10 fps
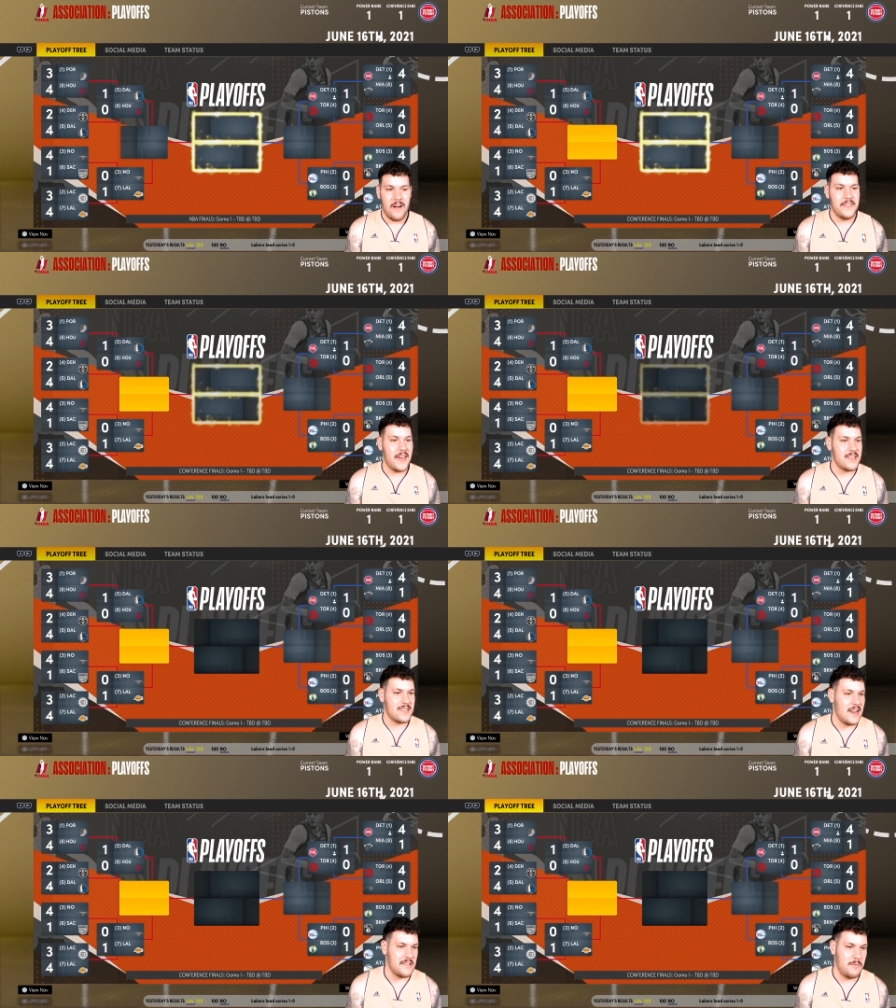on the other
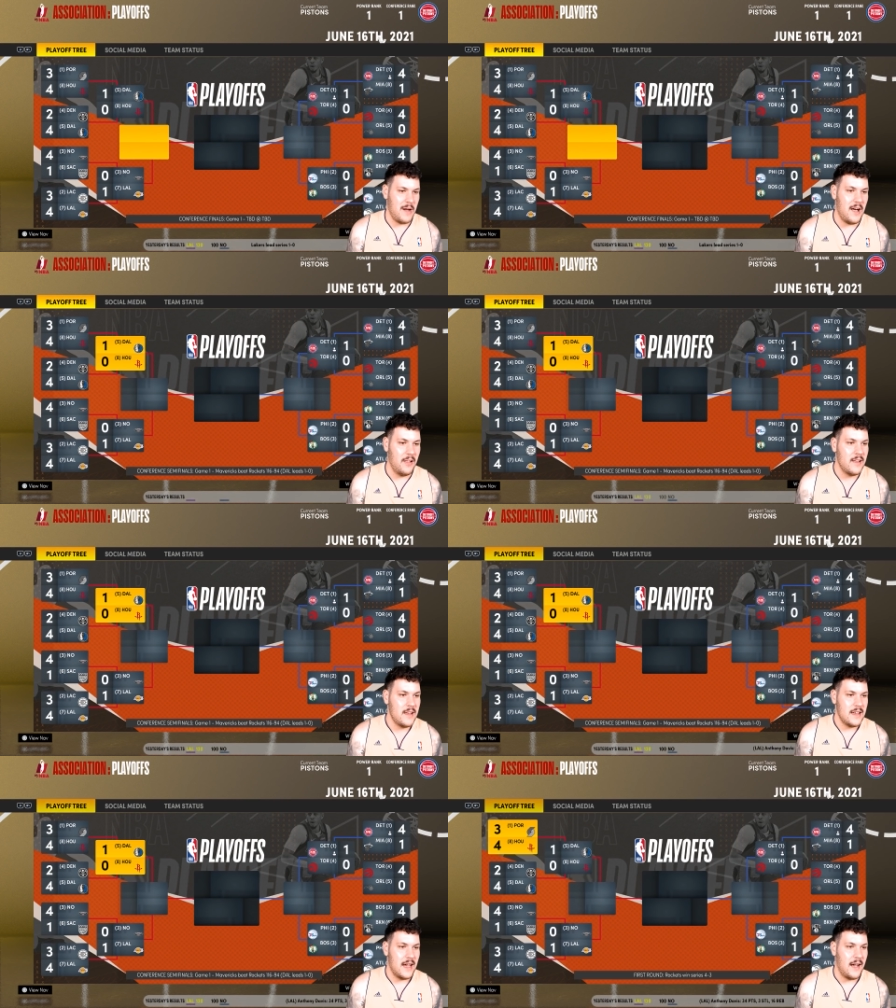side as well.
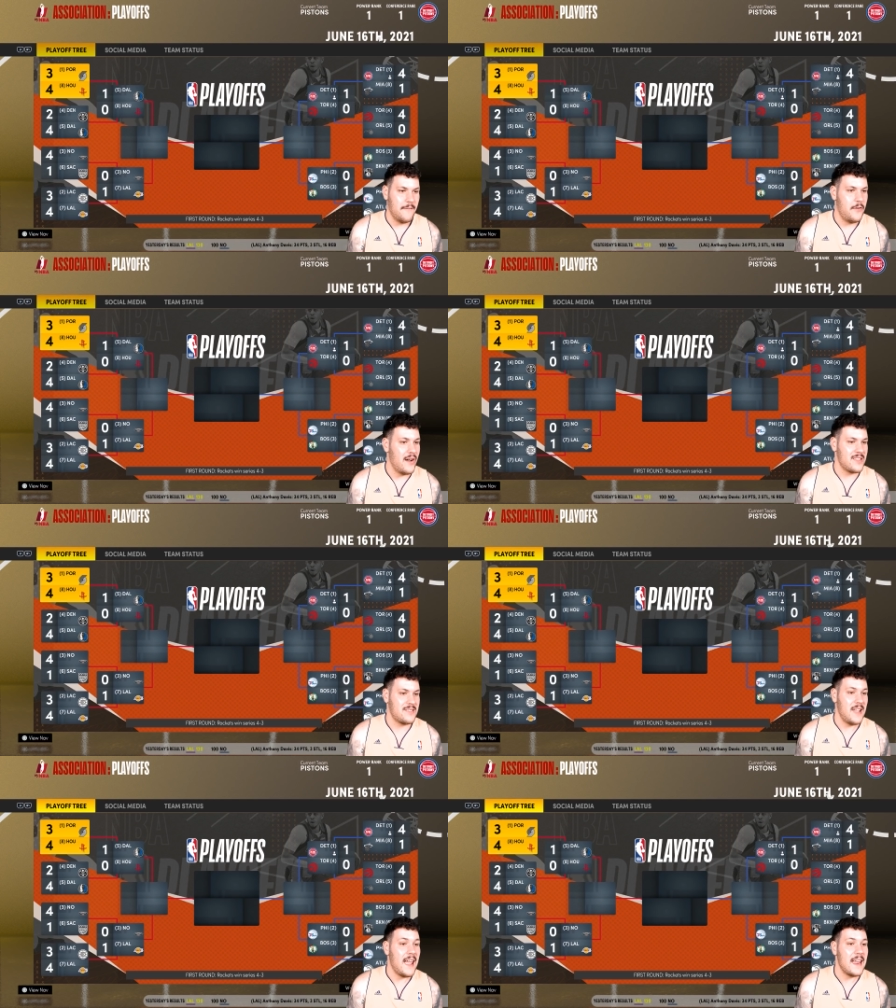The
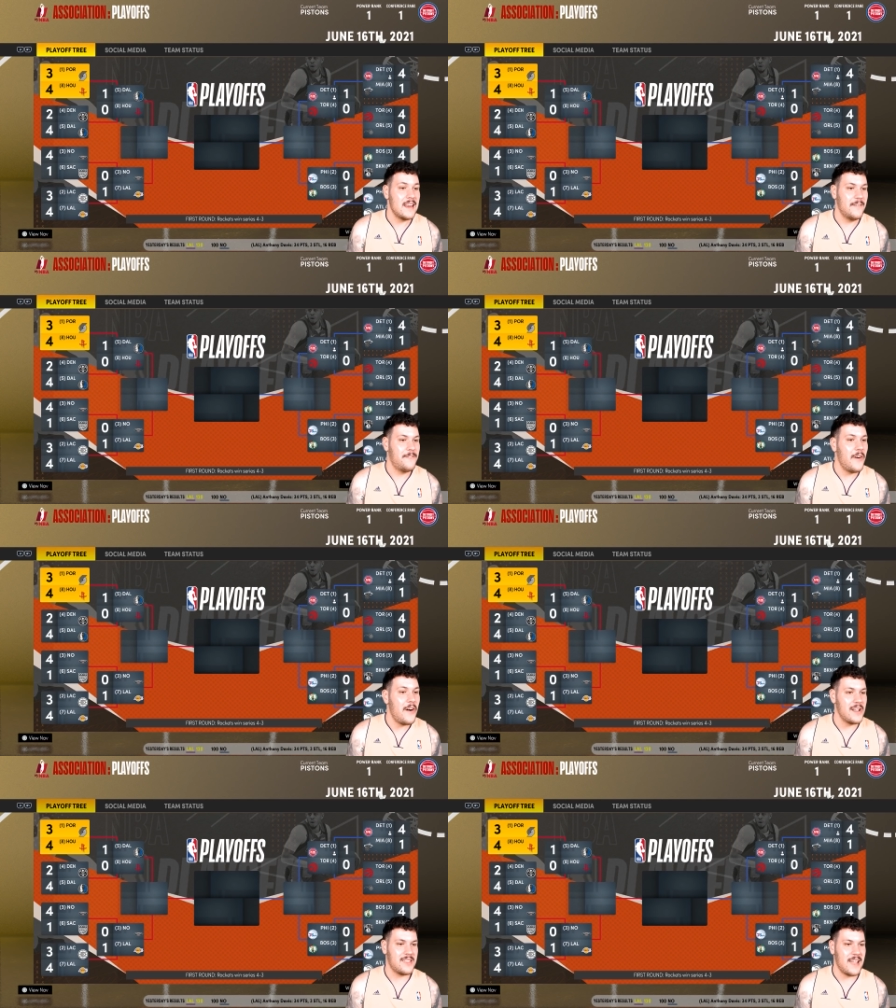first seed
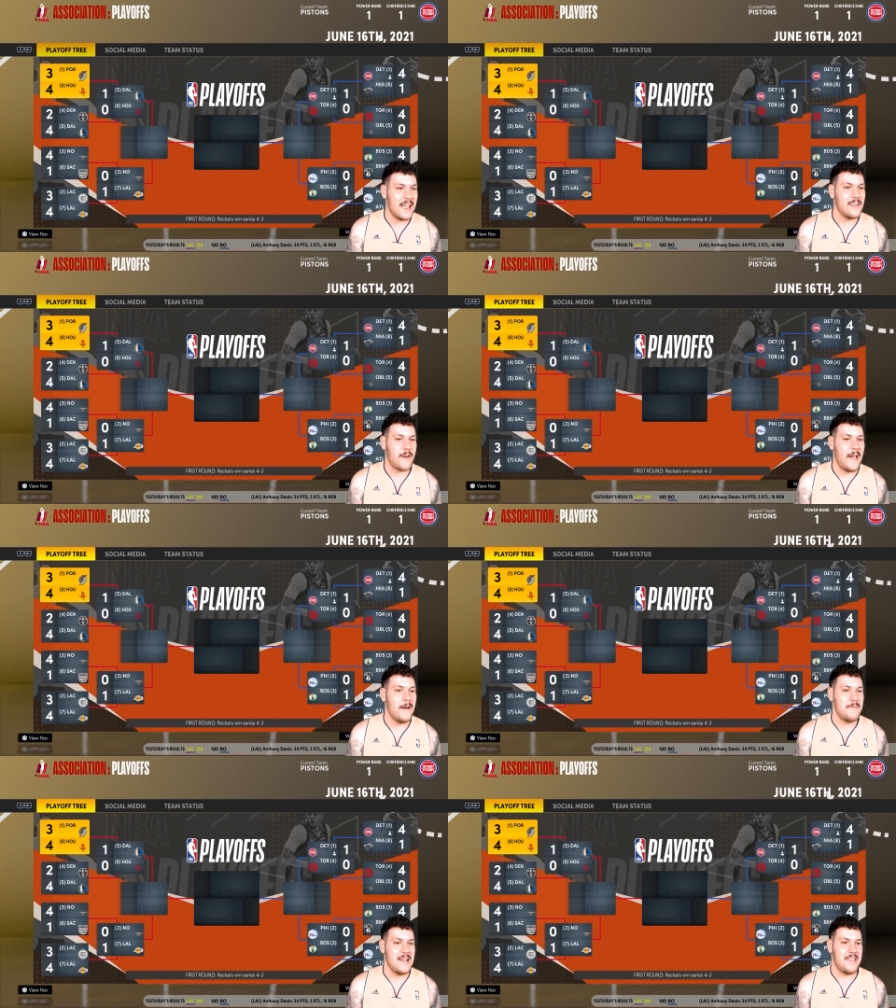
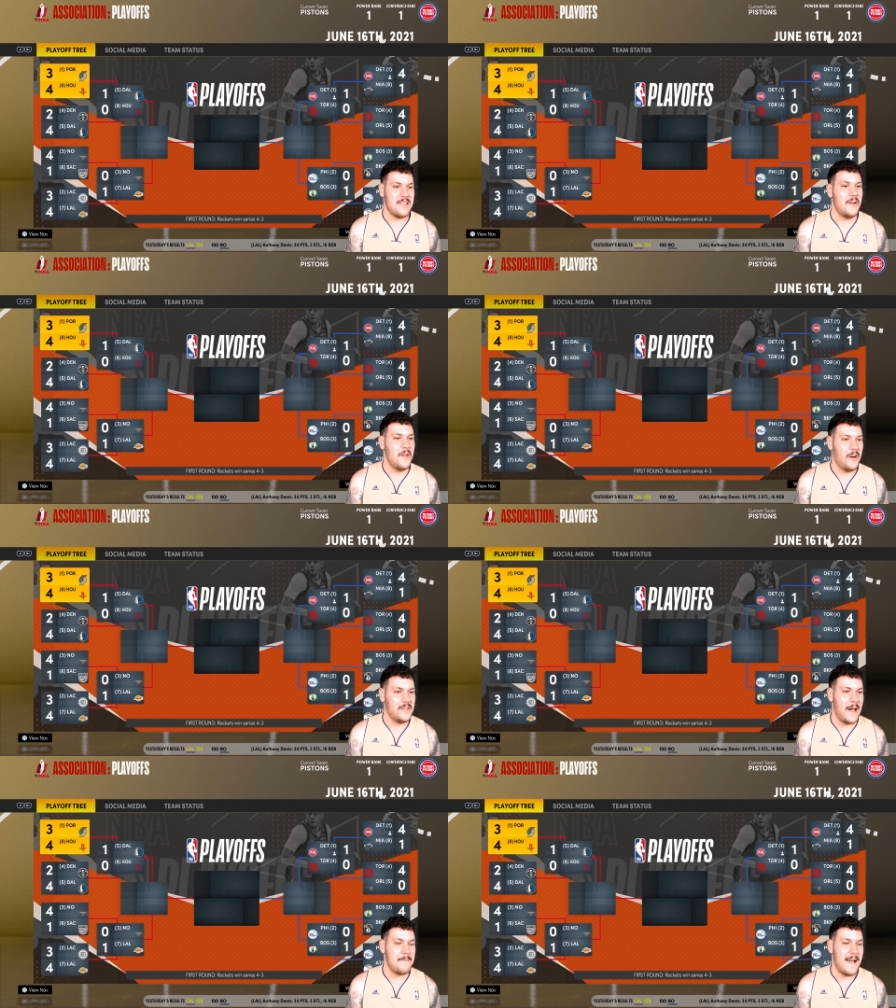Trailblazers got
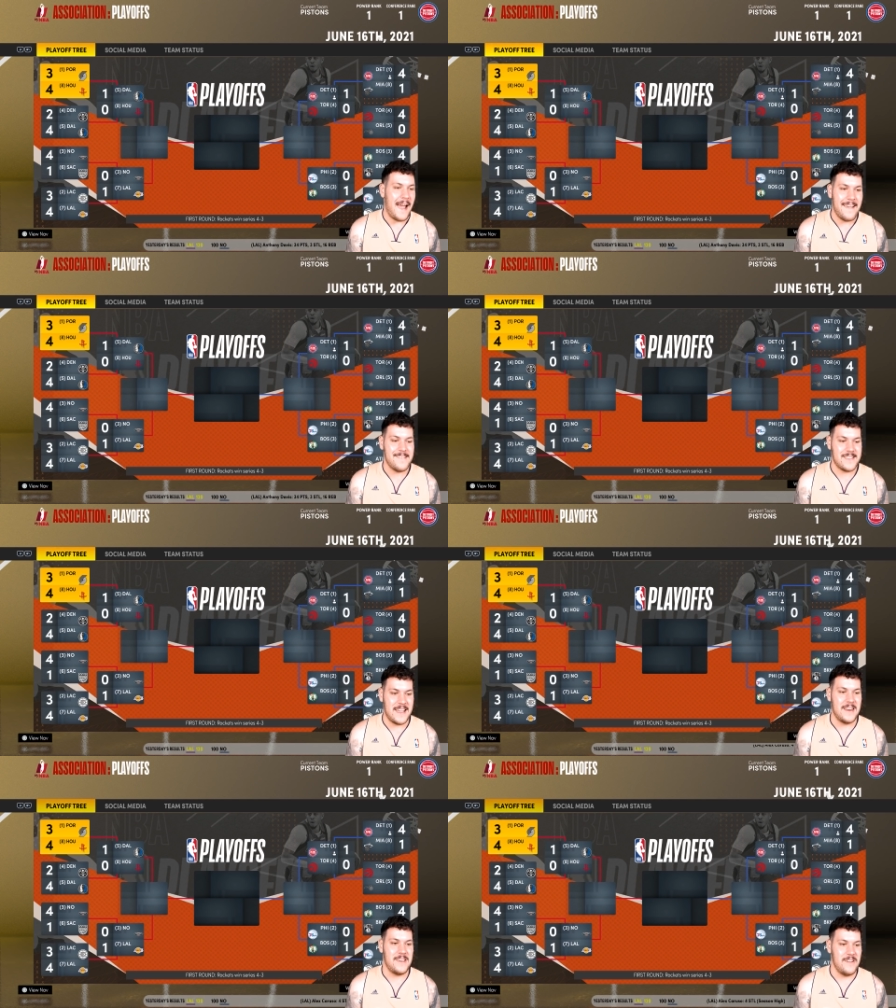knocked out by 8th
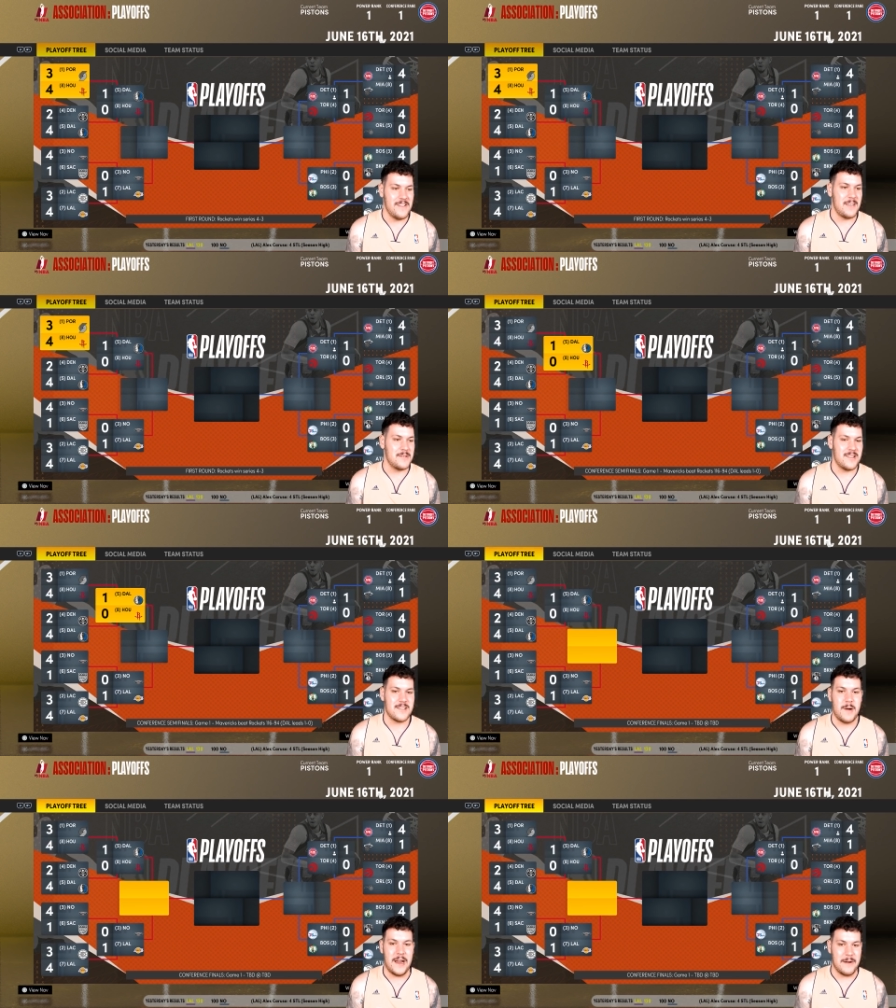seed Houston, which is
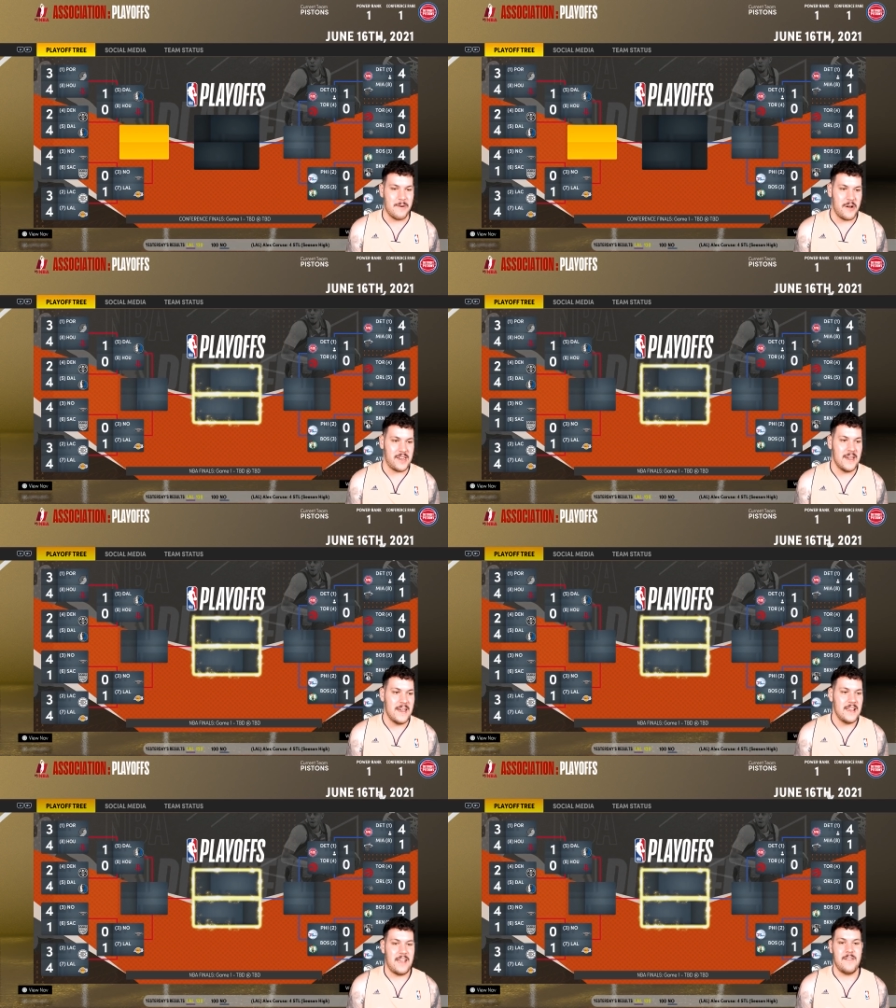quite ironic
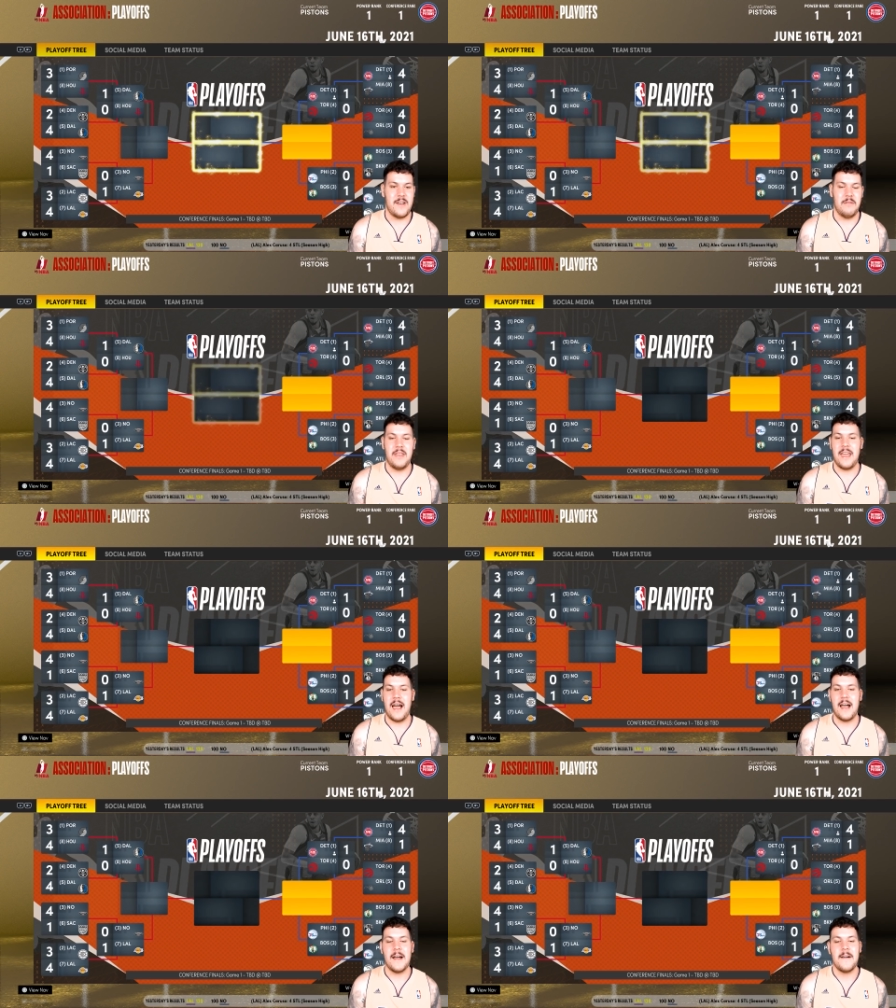given
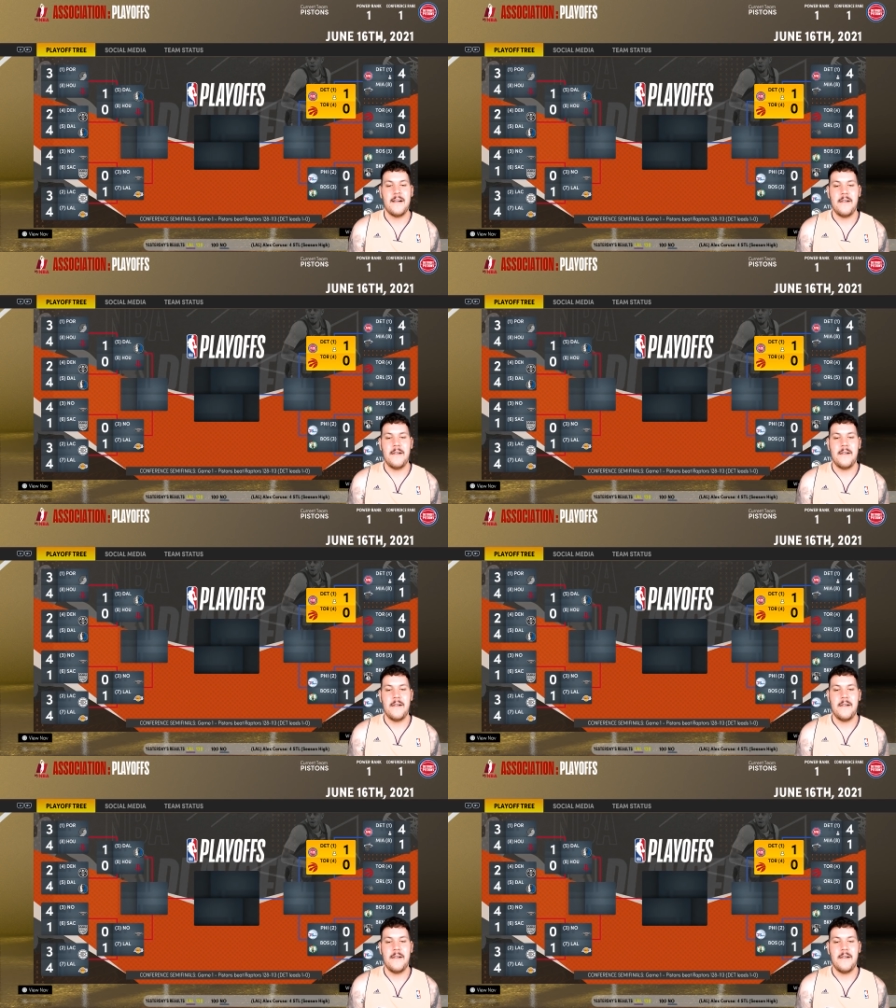the